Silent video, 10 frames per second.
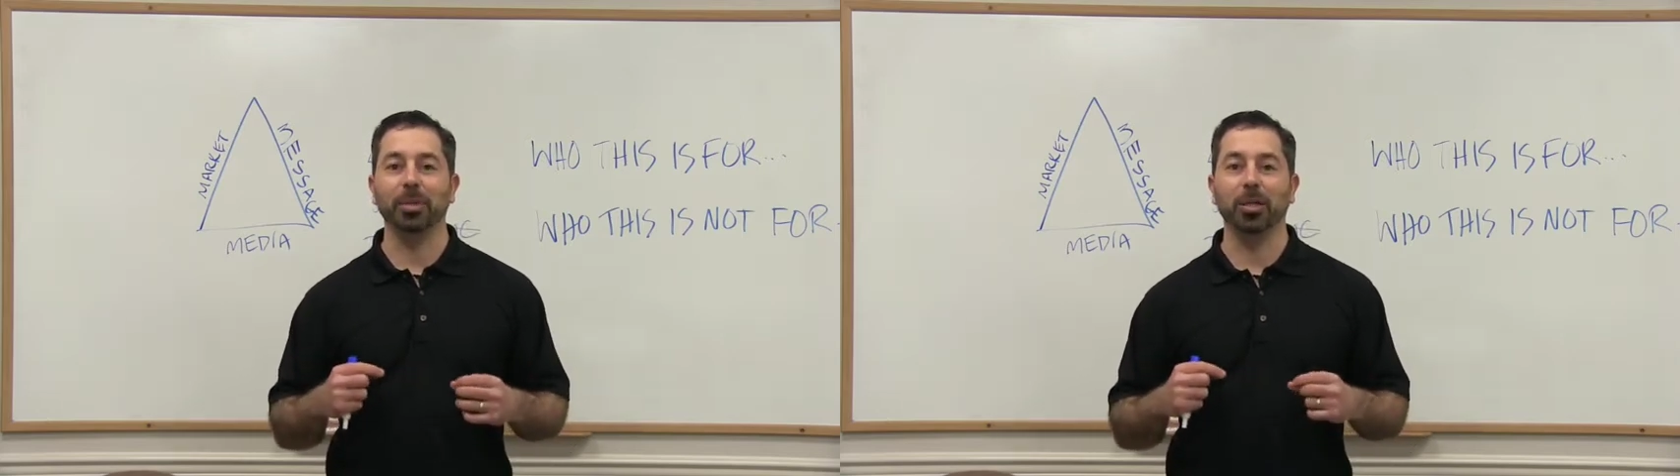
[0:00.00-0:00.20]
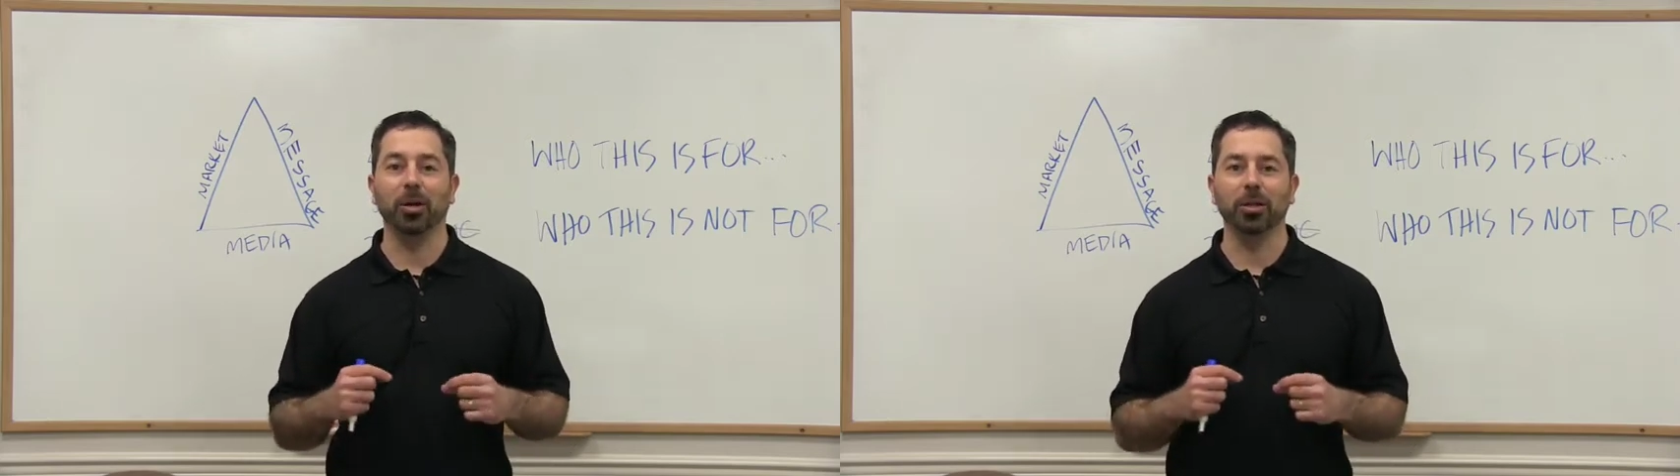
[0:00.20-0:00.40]

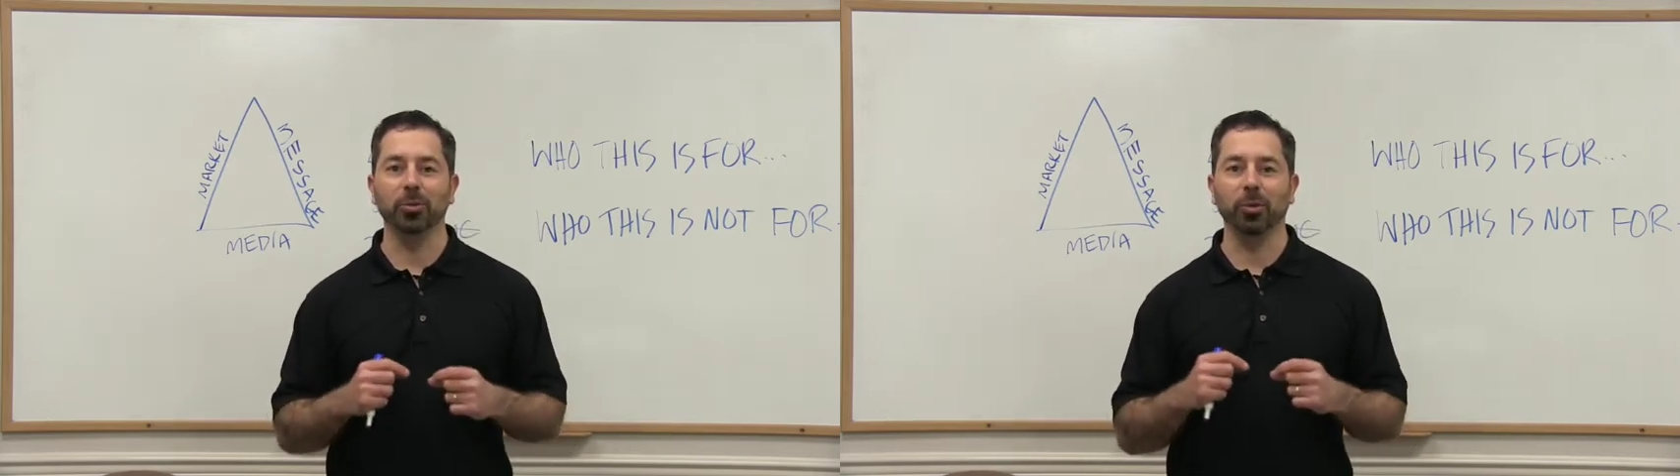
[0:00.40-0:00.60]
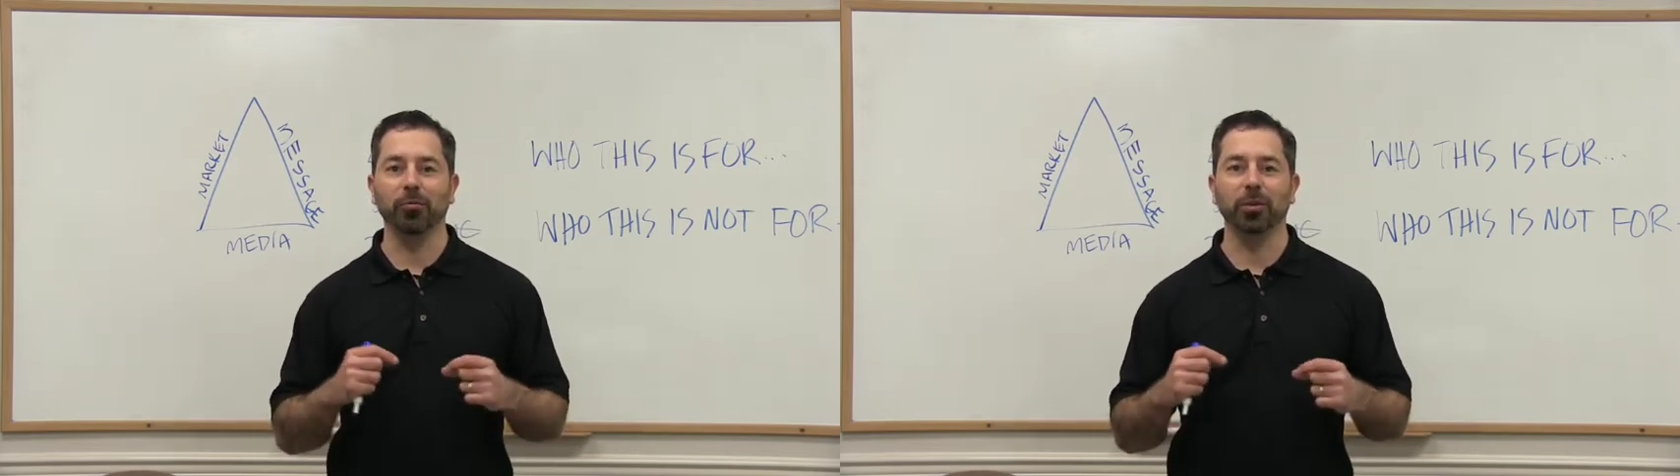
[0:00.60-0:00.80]

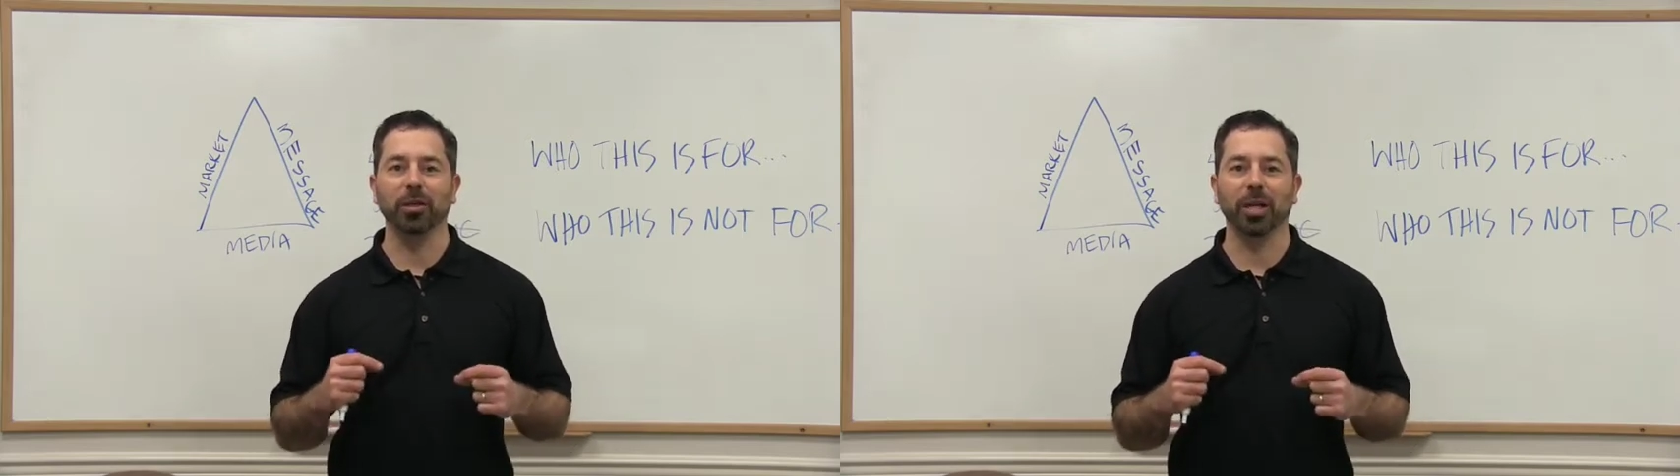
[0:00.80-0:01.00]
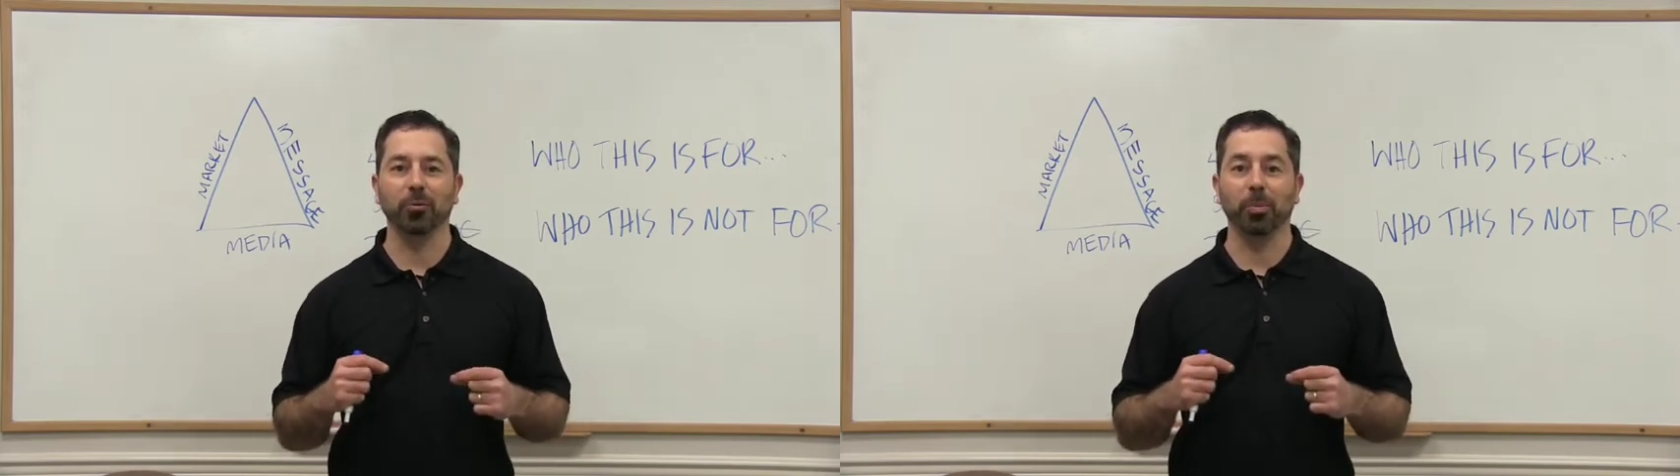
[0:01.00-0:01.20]
because we
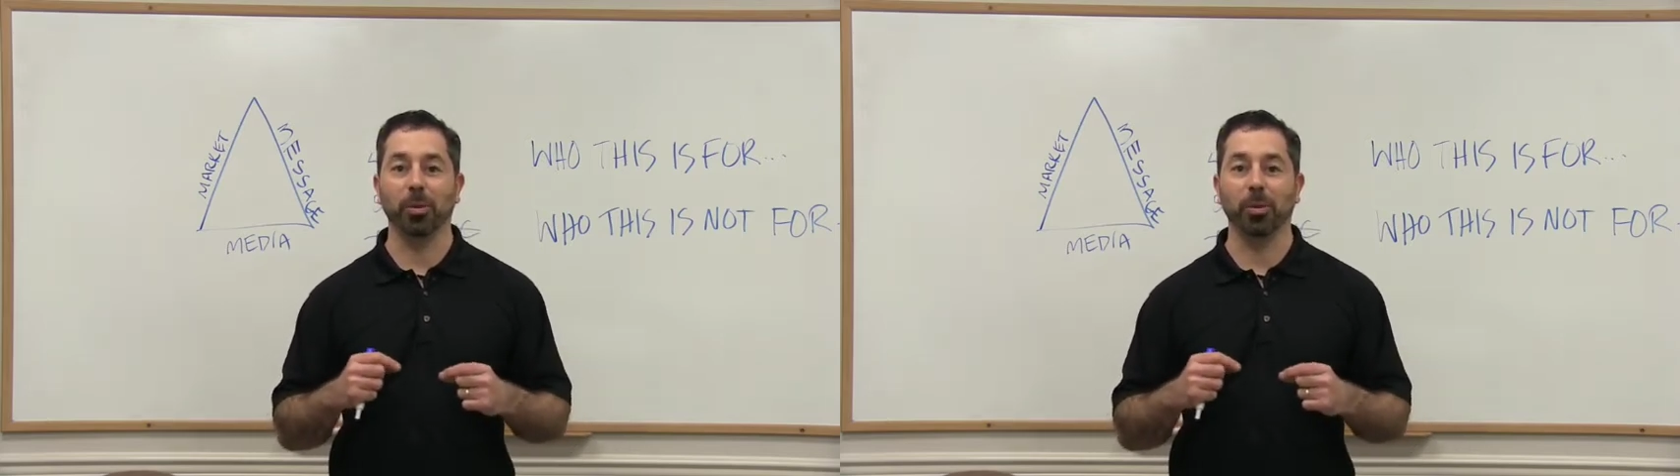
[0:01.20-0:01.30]
feel like we're